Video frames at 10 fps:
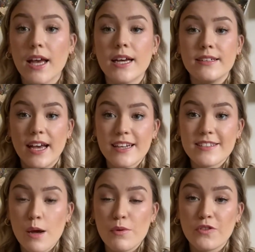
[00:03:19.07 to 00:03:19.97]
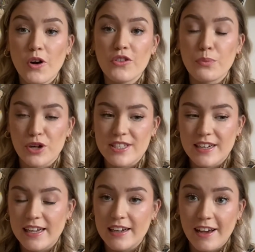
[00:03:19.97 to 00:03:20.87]
Next up, we've got The Prison
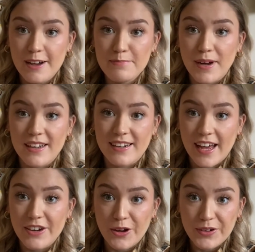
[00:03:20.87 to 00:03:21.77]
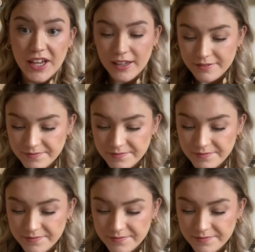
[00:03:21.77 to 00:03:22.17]
Healer by Lynette Noni.